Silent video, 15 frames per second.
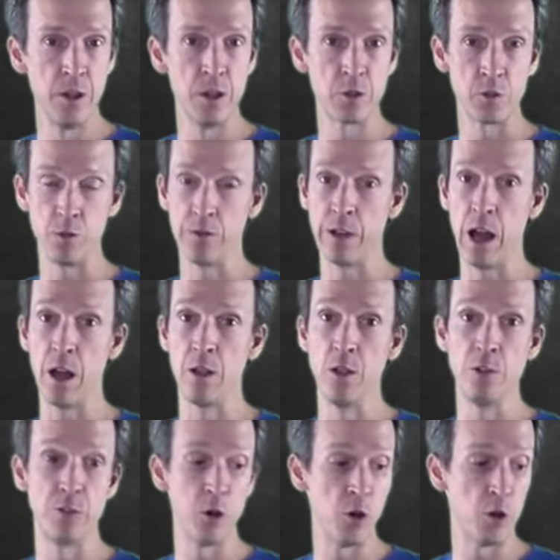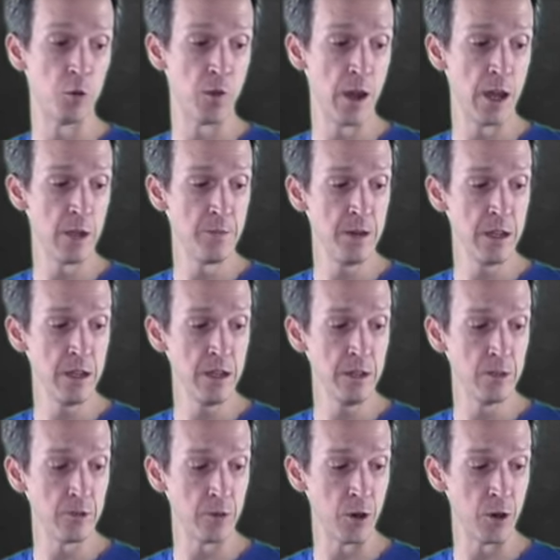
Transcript: So we've got do, re, mi,